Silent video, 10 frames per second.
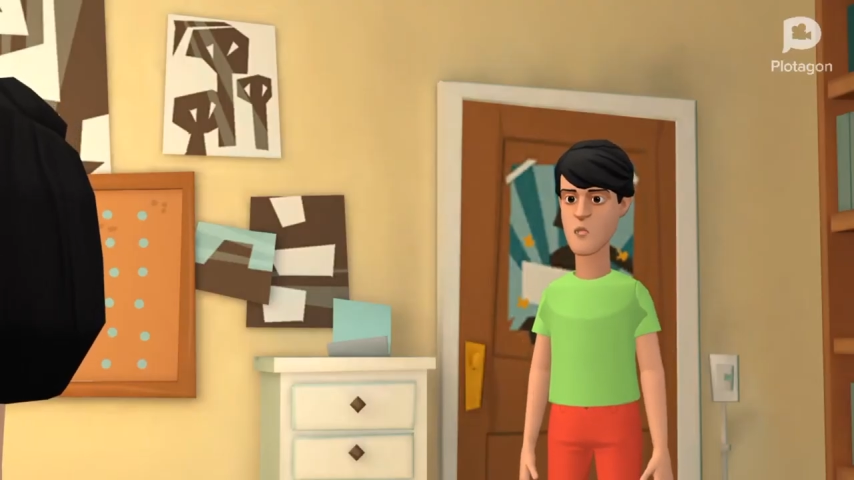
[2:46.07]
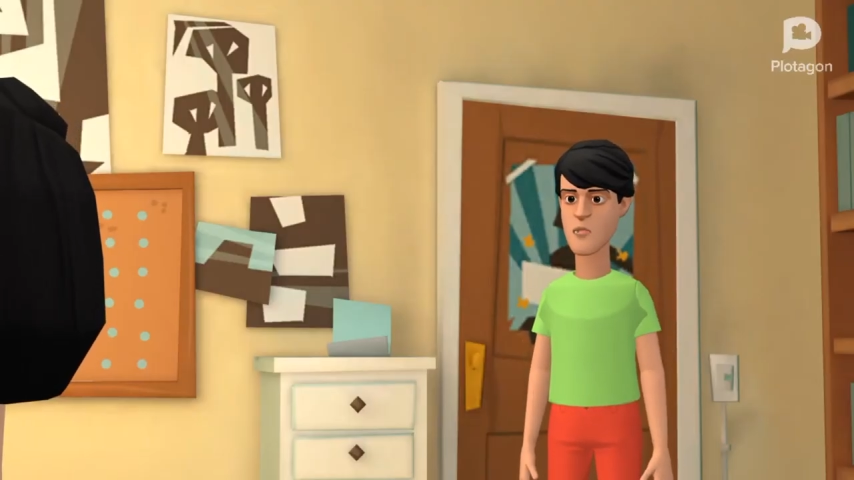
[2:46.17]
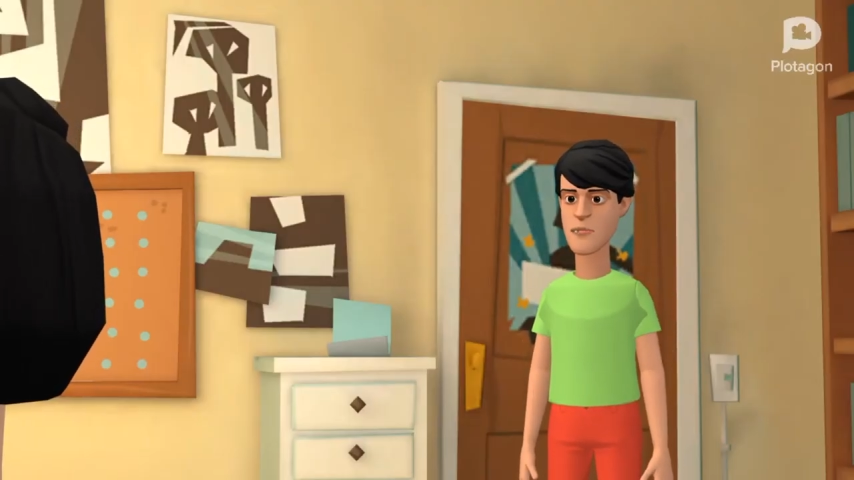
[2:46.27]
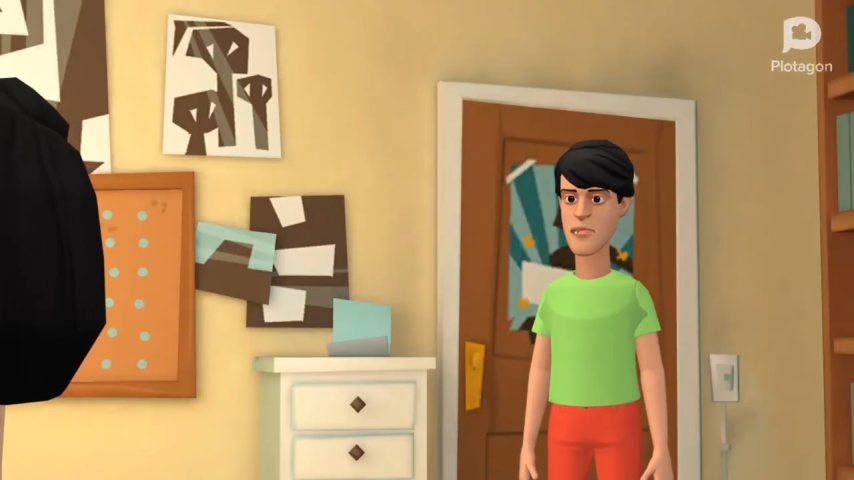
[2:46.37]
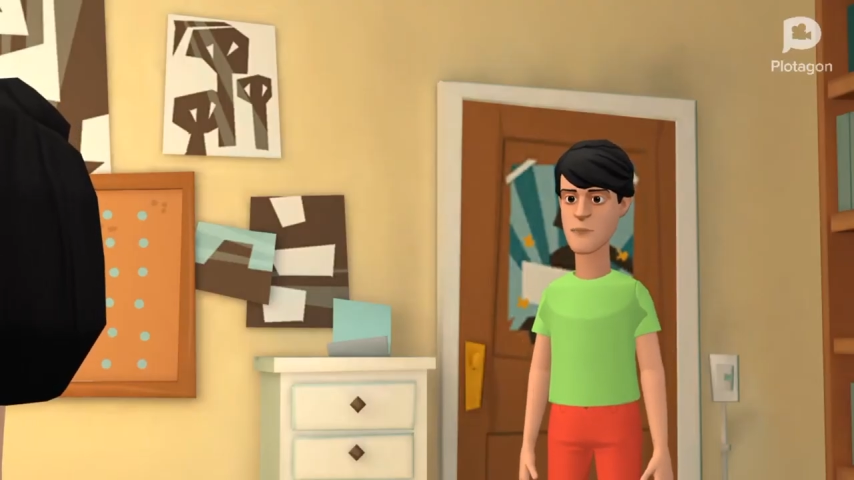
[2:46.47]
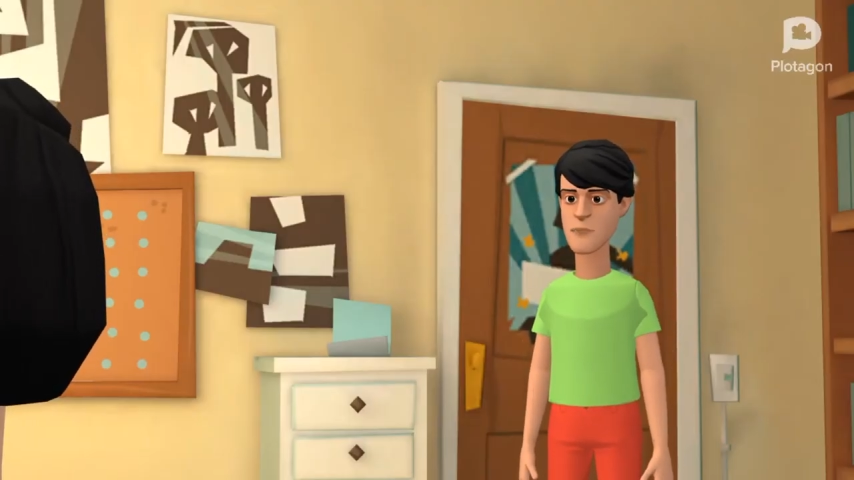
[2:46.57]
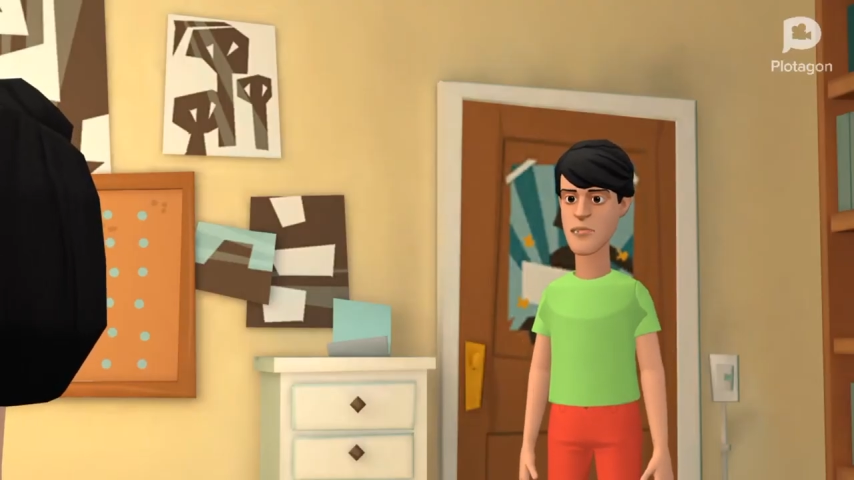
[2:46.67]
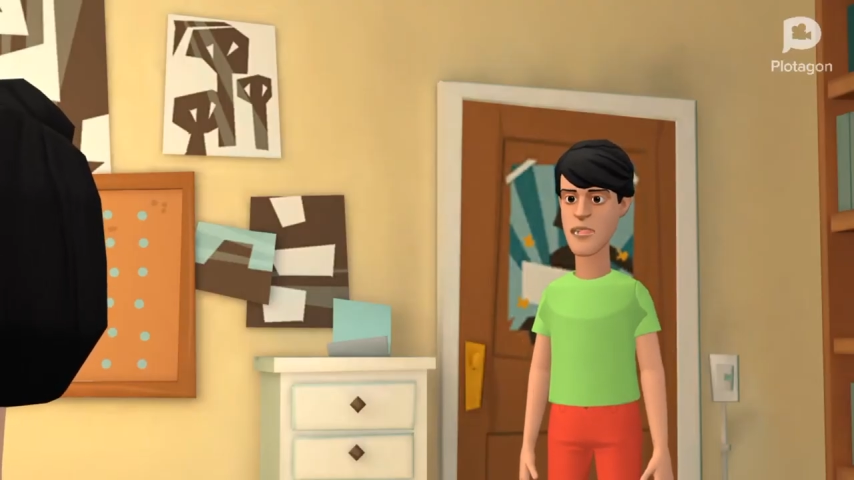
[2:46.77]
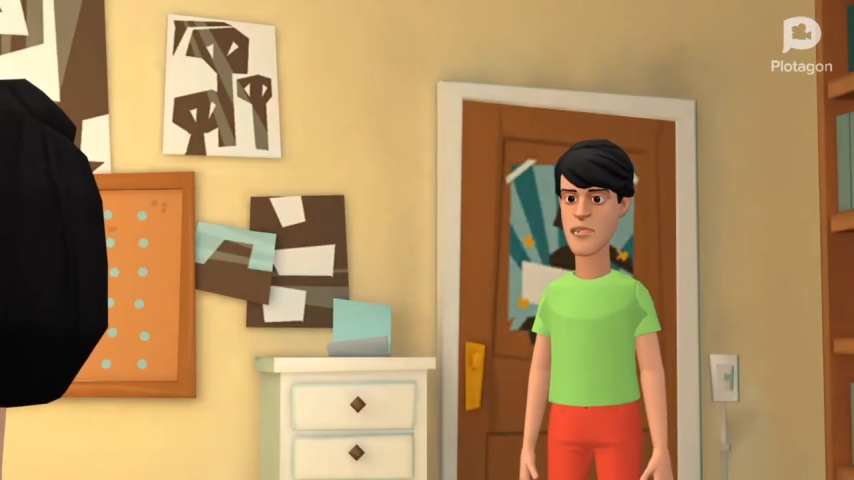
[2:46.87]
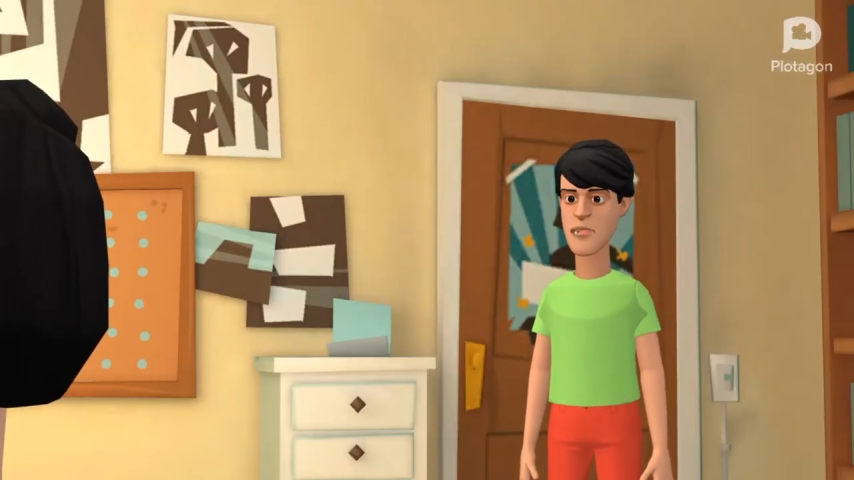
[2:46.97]
possibly
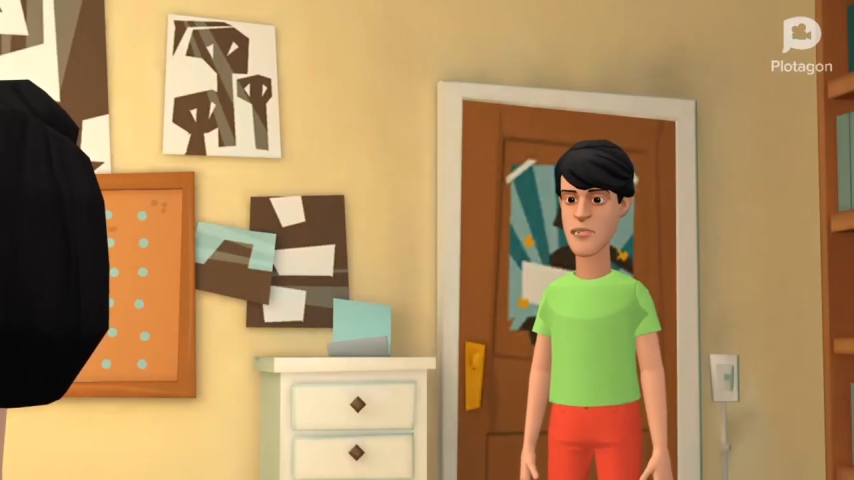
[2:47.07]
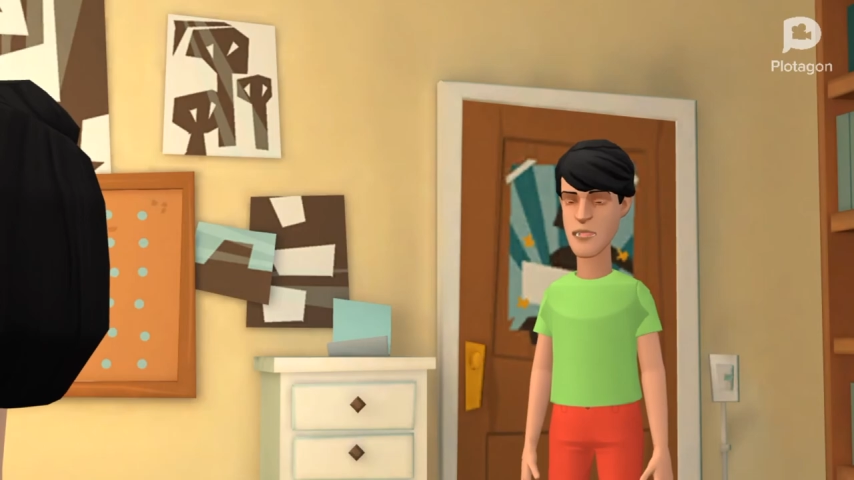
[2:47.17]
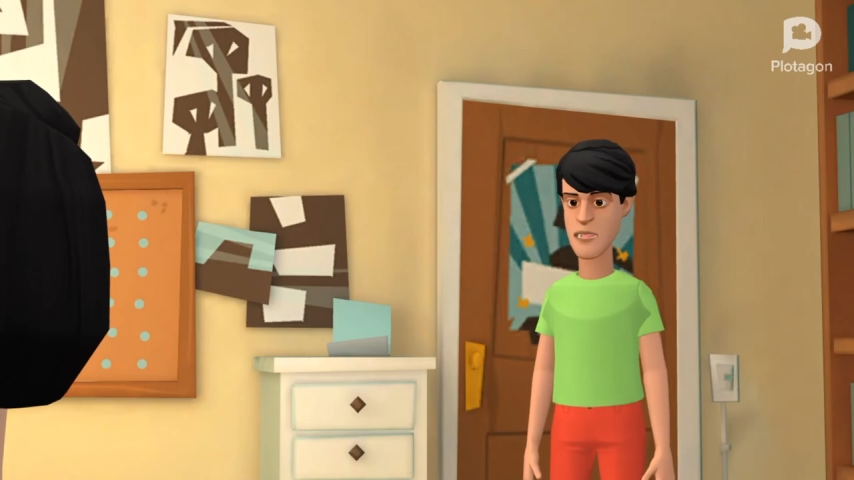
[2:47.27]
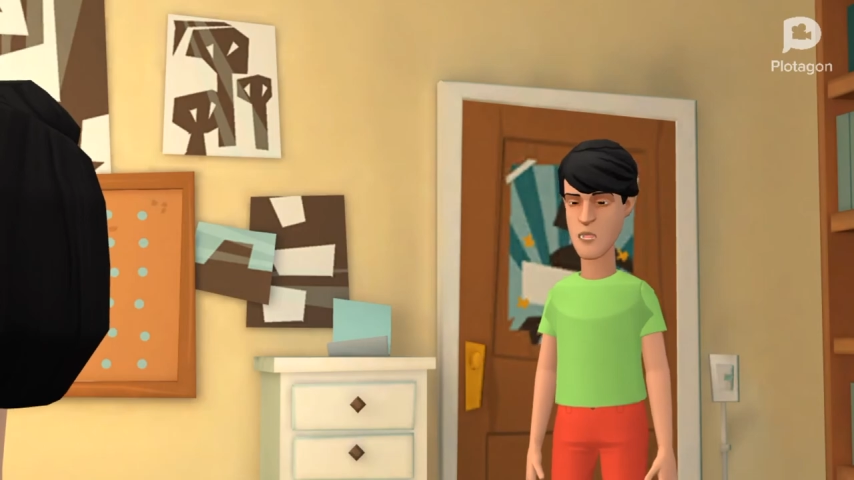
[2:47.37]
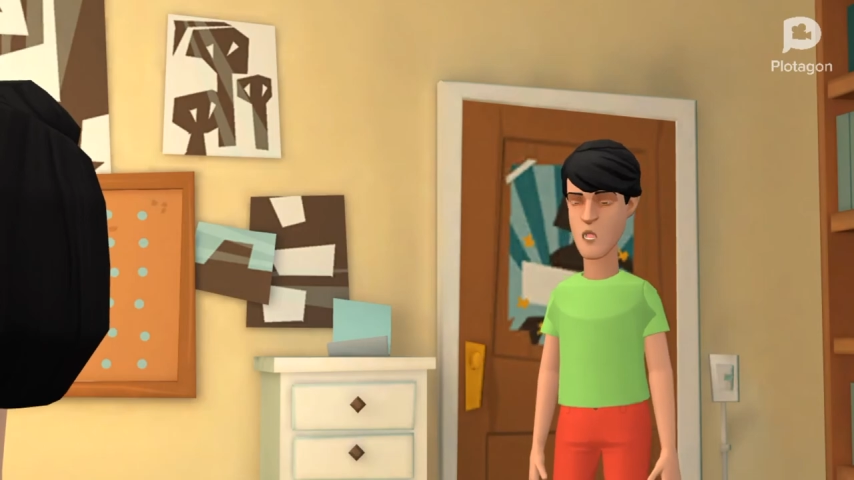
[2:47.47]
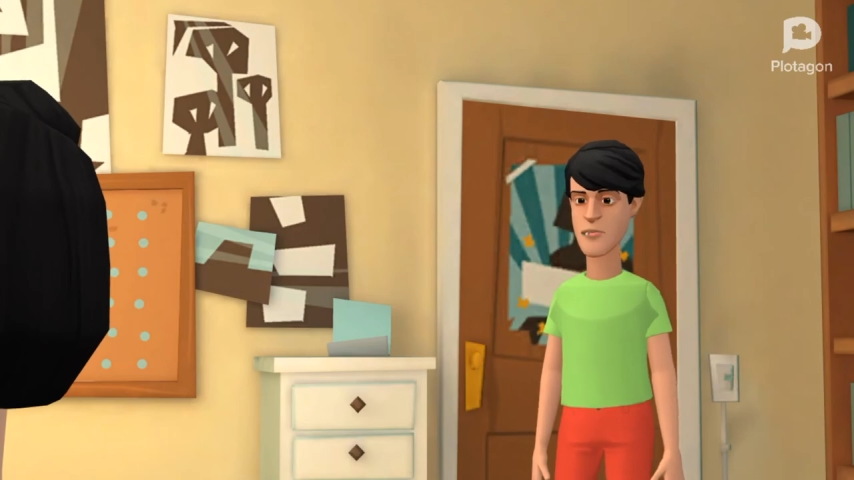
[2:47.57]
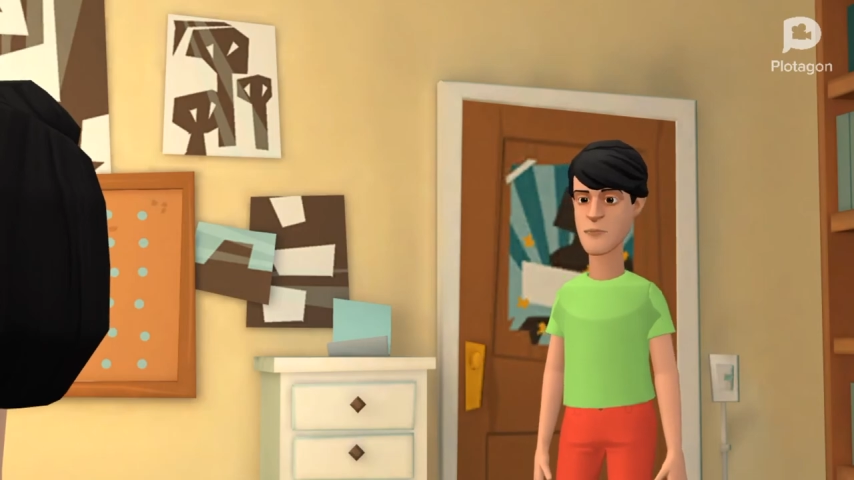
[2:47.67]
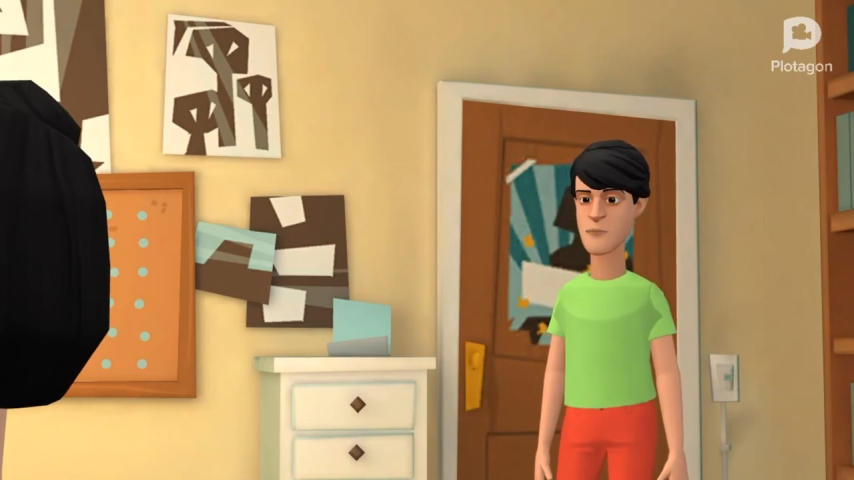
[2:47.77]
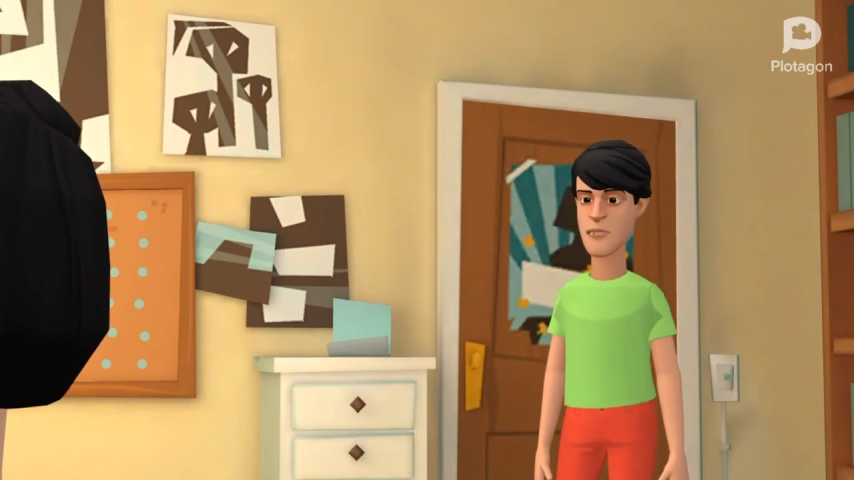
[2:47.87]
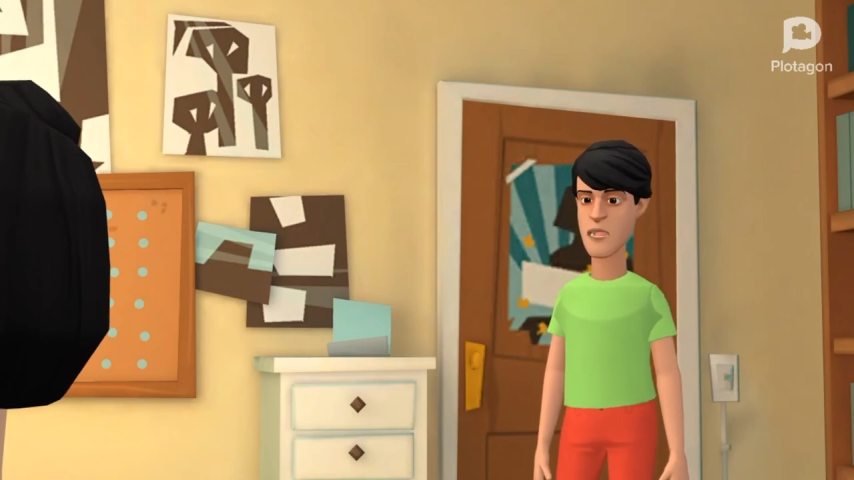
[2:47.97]
imagine he is a crook?